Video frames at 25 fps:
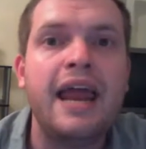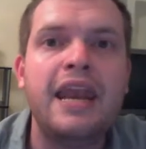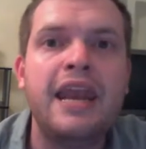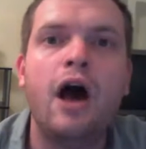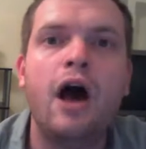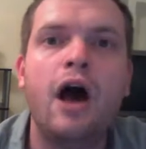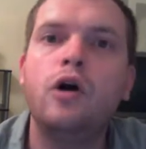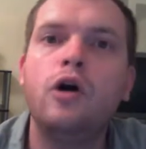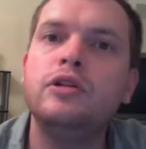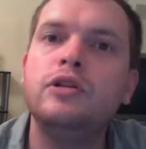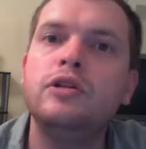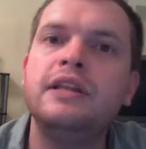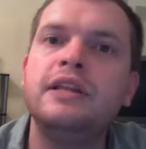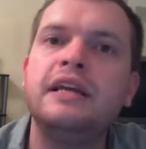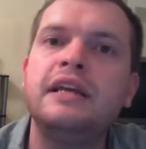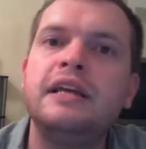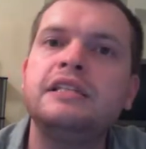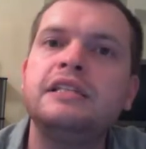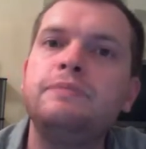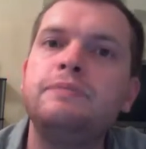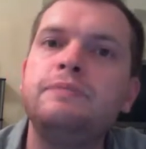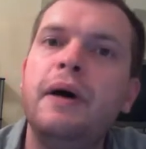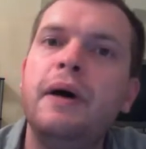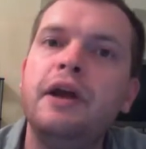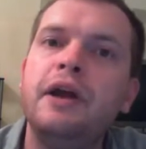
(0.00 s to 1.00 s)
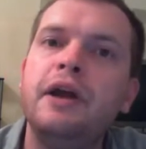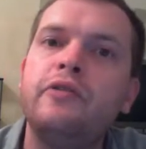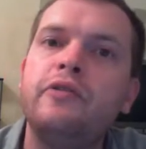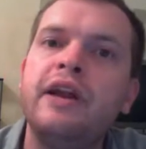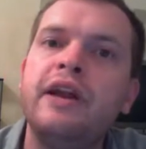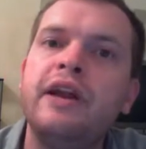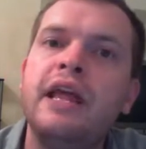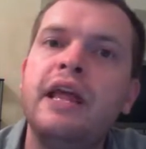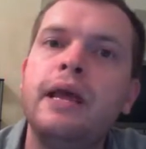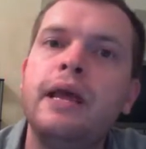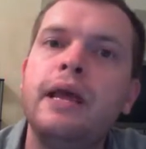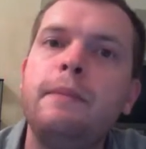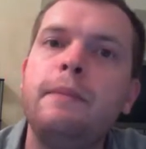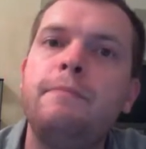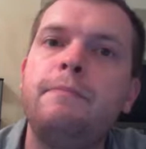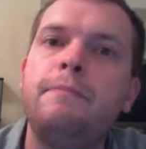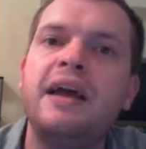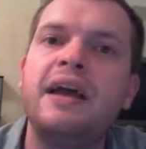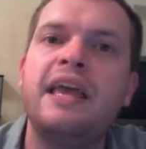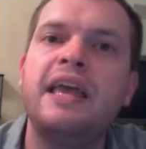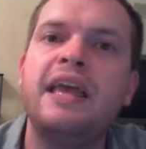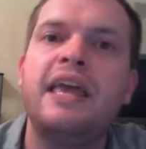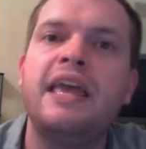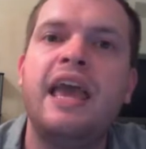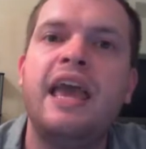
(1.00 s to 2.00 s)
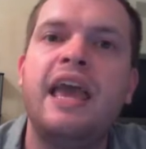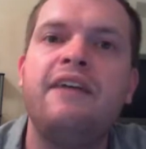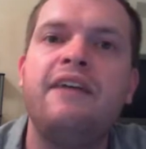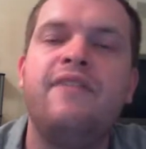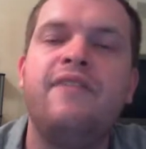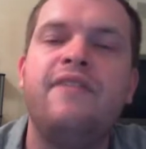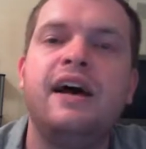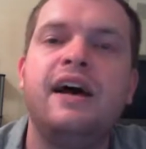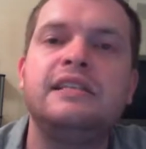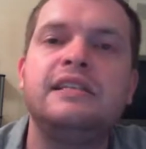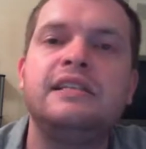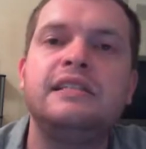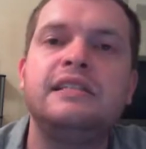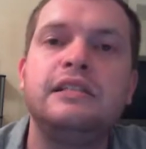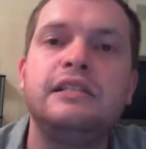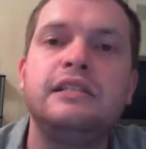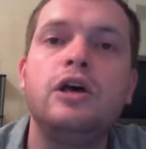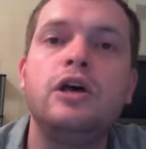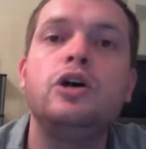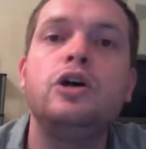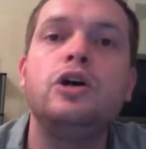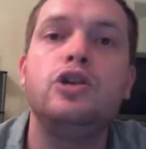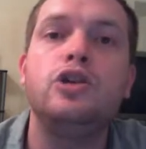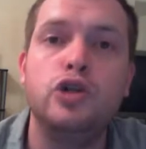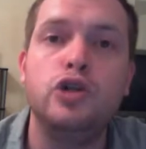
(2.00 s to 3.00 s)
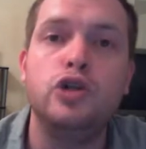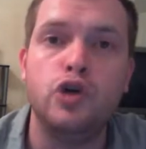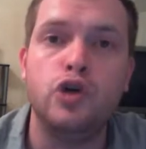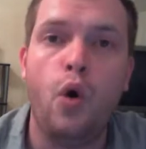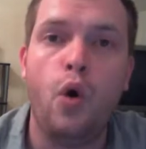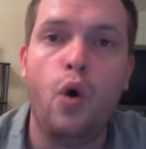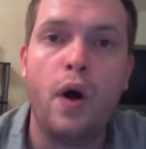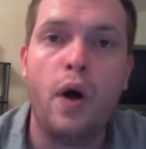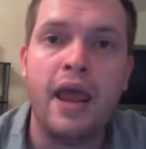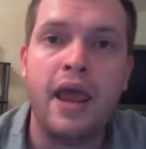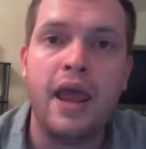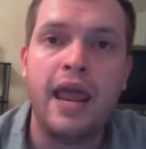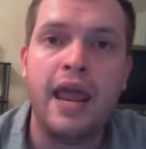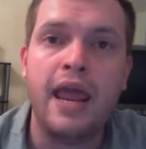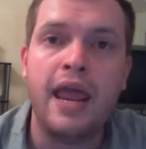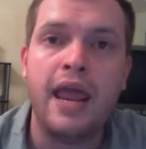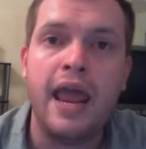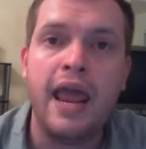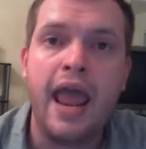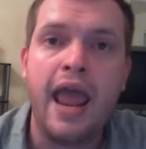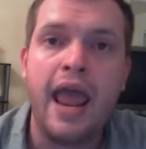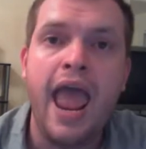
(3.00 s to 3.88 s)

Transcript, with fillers: Not only inspired reading, but gave us joy